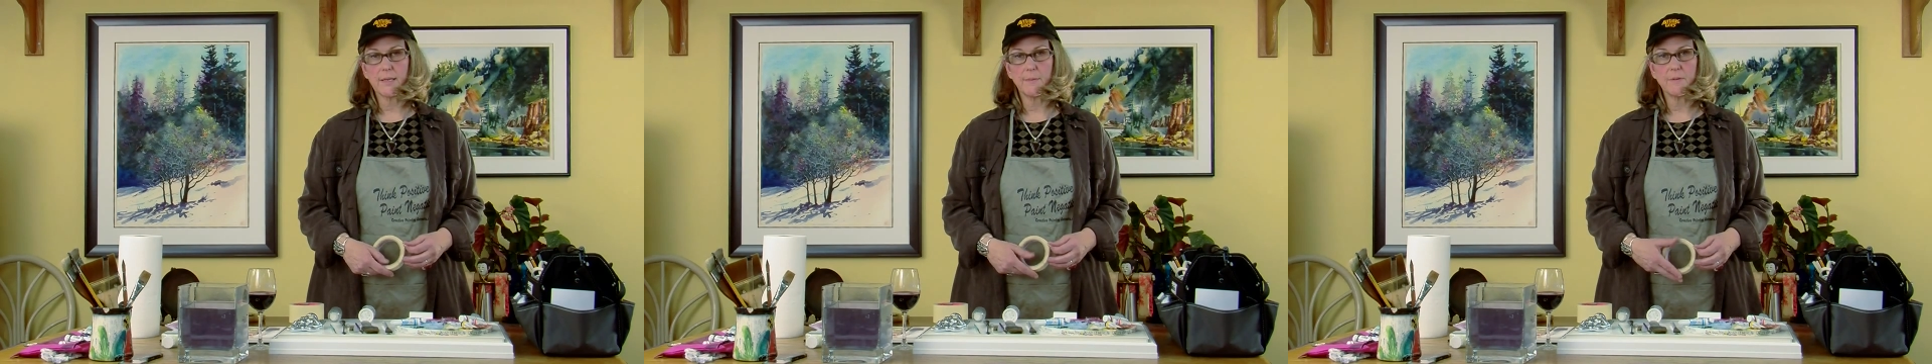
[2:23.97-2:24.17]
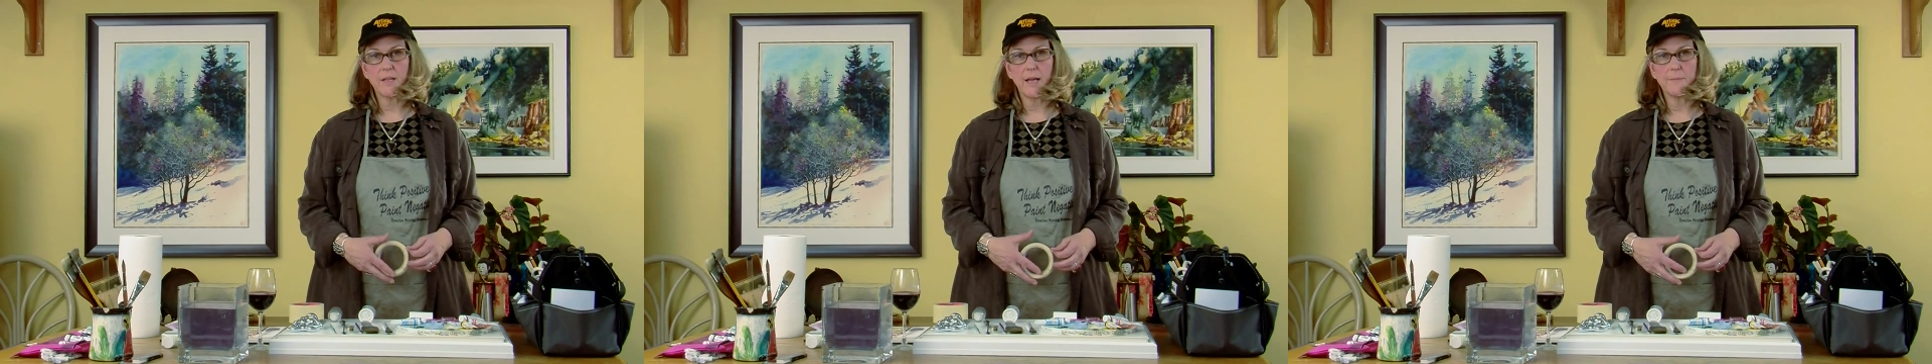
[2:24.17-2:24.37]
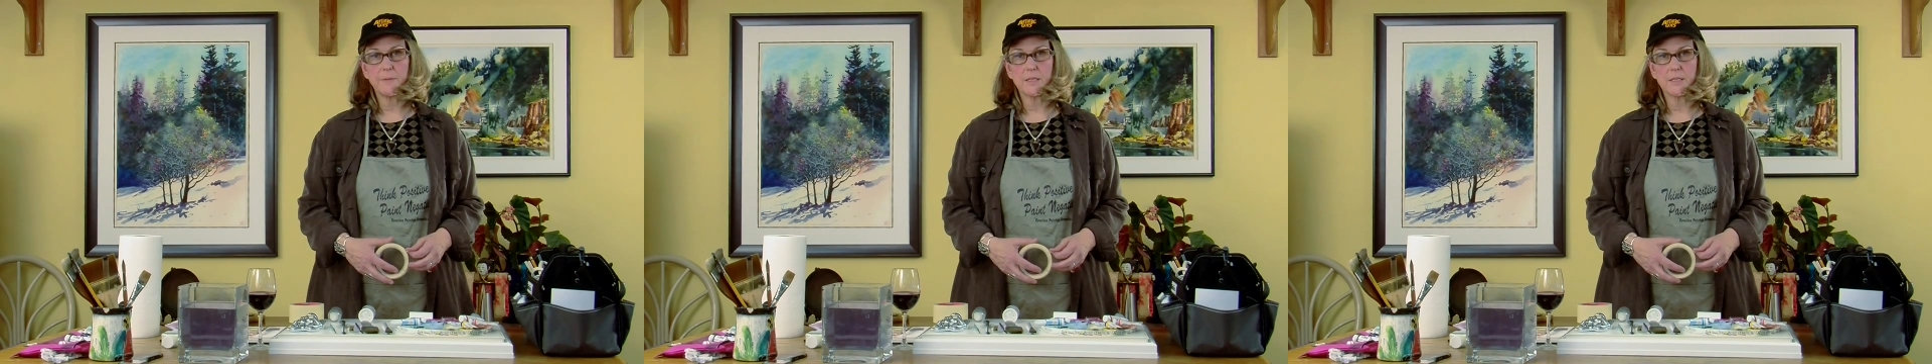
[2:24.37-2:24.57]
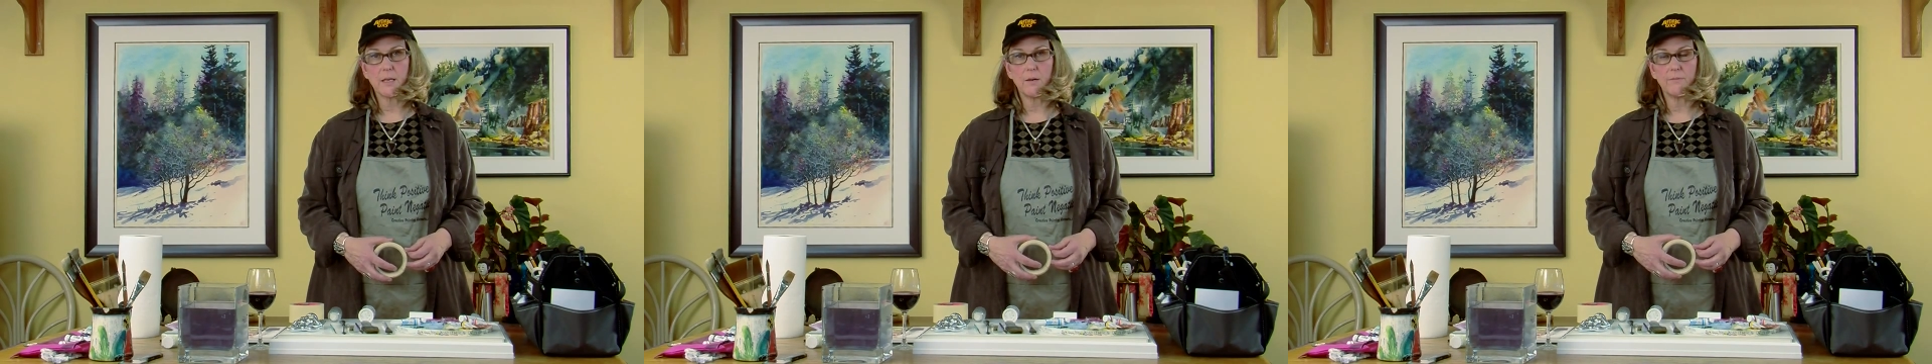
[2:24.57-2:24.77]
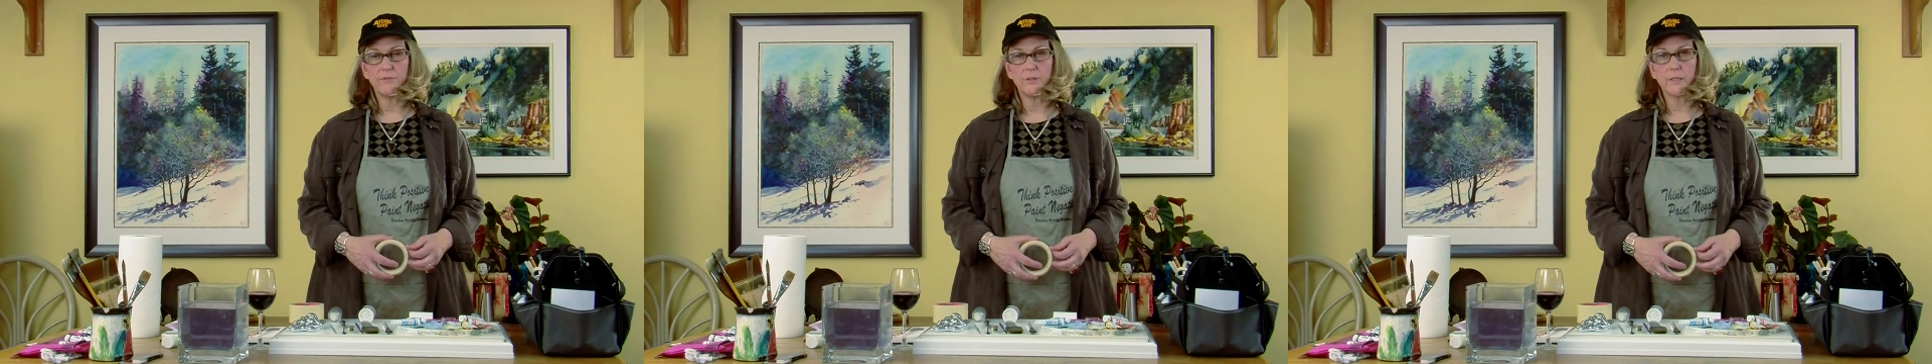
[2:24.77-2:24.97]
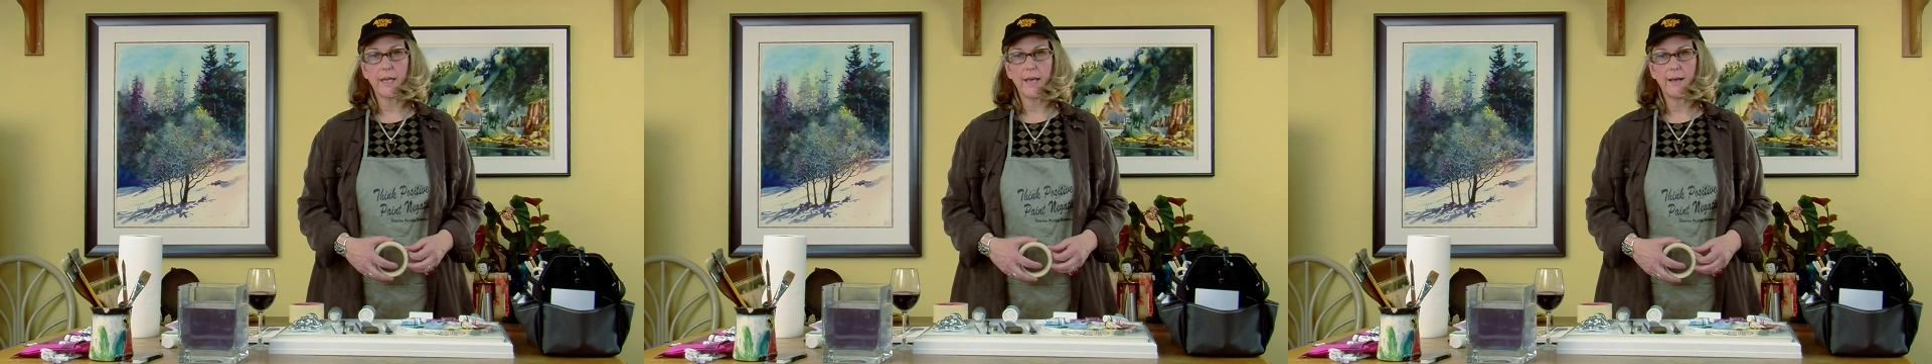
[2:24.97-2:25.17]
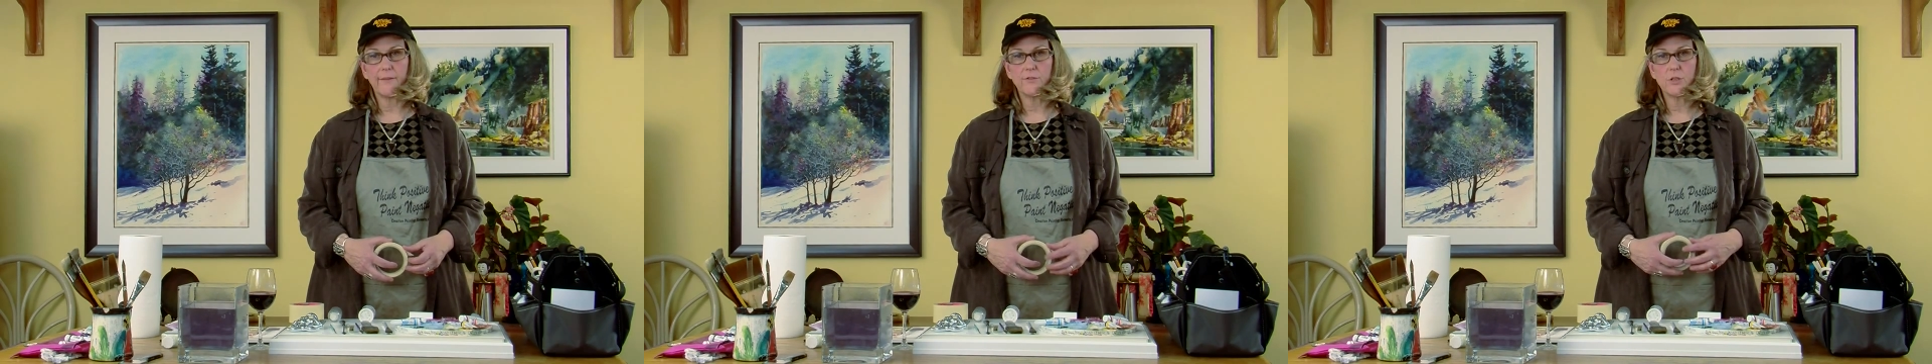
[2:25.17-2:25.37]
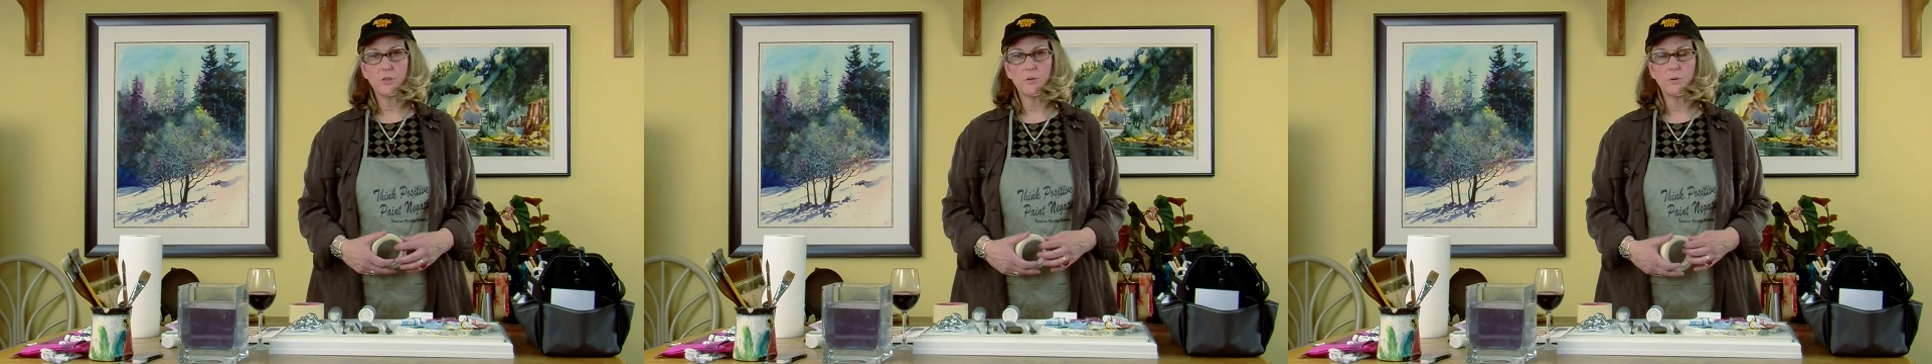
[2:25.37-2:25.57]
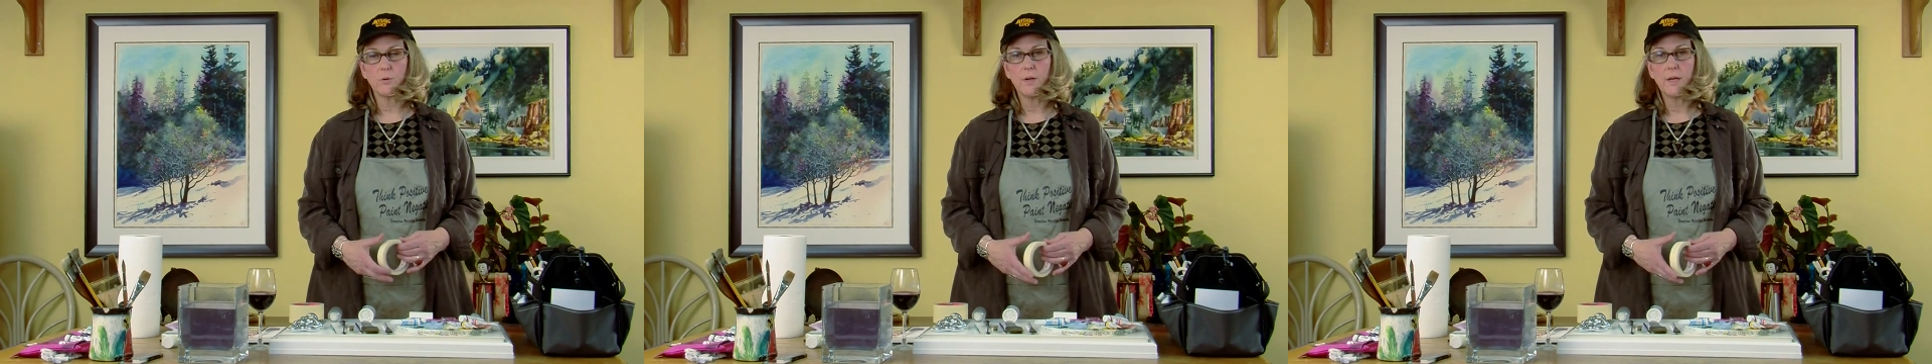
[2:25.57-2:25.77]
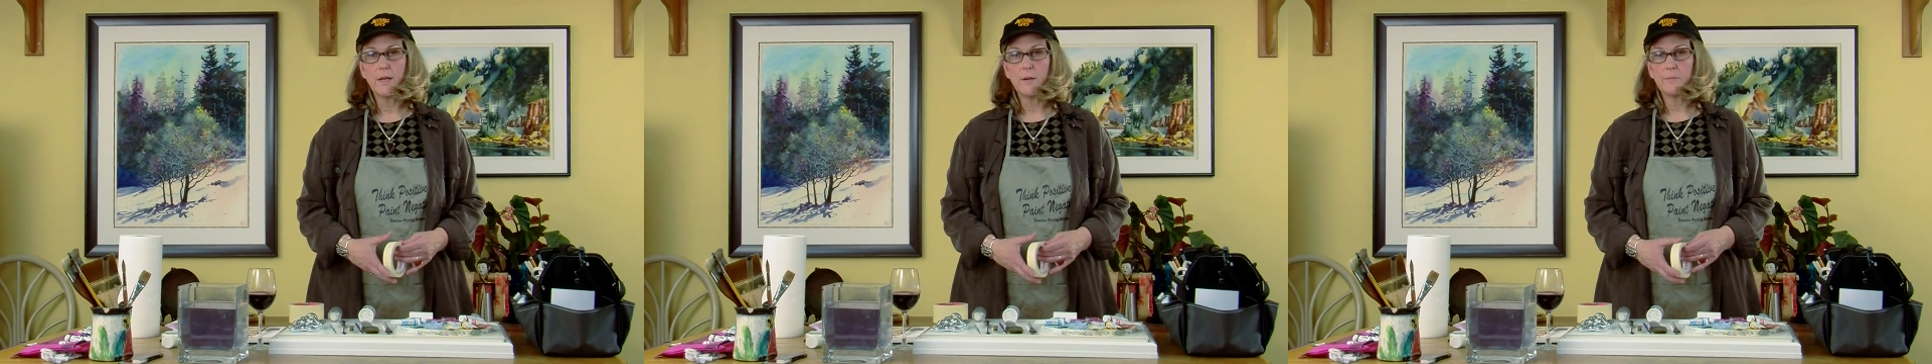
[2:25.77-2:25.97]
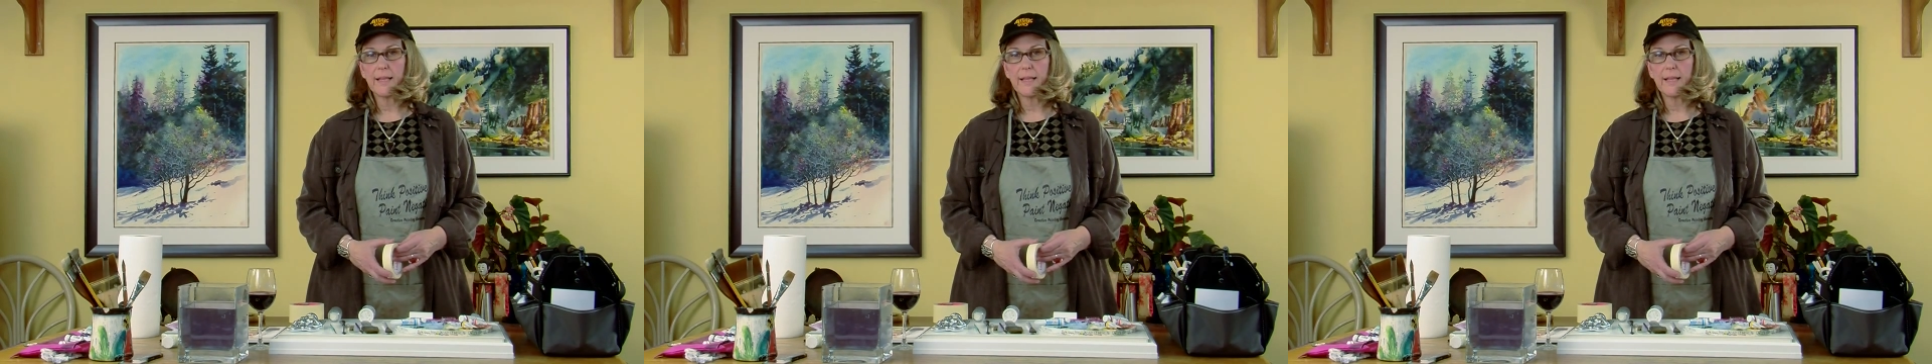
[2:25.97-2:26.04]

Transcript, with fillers: sometimes it's helpful to have two.